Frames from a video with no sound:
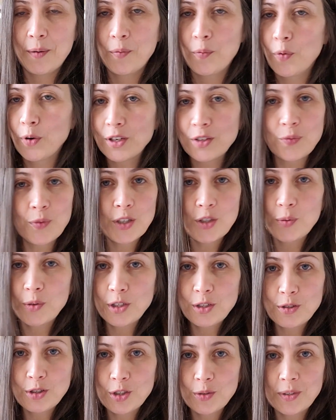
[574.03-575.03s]
Which one
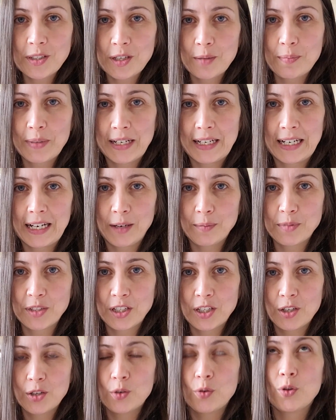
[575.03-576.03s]
you do is completely up to
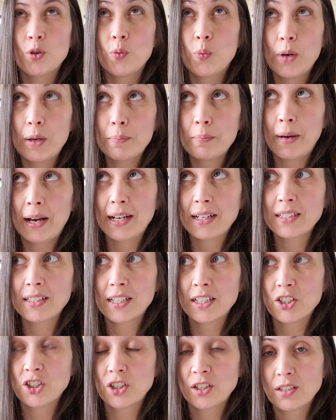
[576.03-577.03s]
you. The whipped
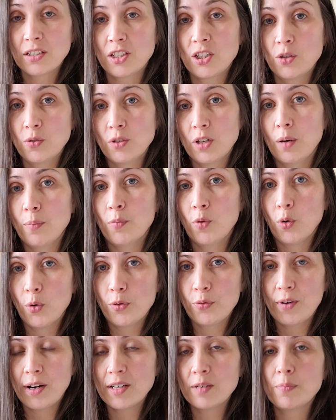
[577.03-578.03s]
backstitch does use up more
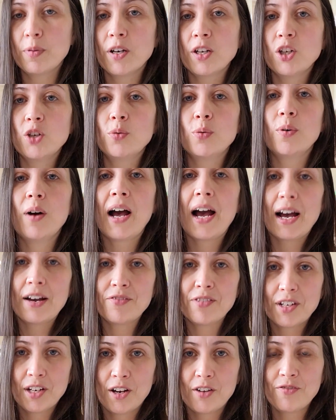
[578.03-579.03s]
thread, but you will have
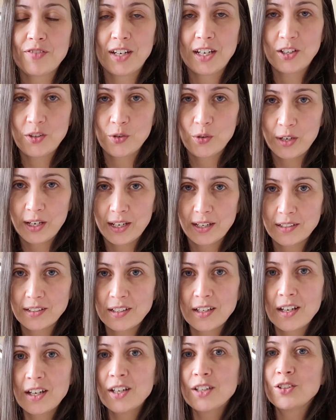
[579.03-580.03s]
enough in your kit
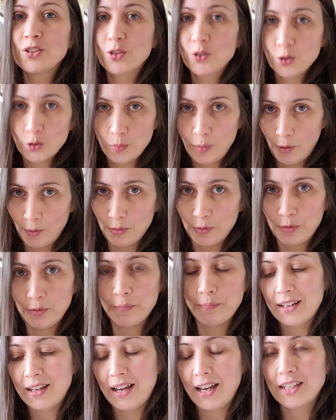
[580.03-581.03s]
to do both.
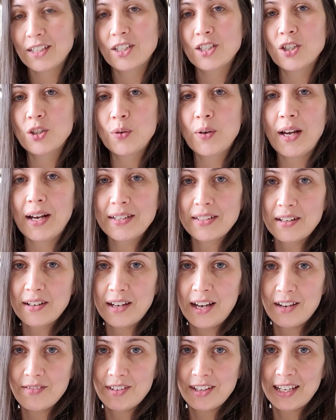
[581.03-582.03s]
And to do it as I
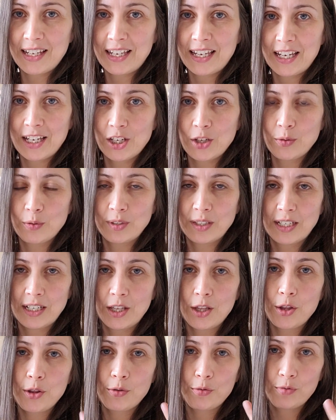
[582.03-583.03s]
have in the kit, you will
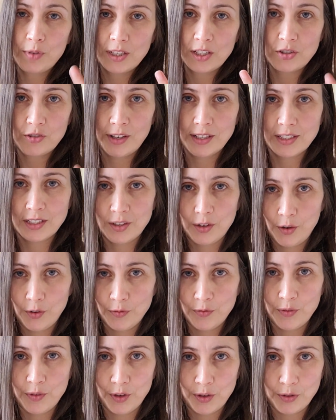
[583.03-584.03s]
need 3 strands of
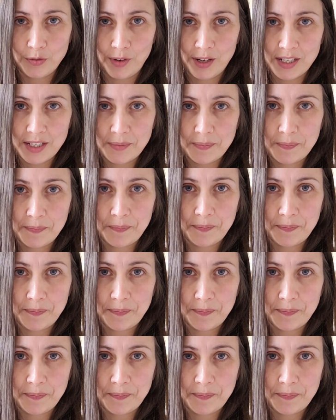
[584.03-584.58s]
the thread.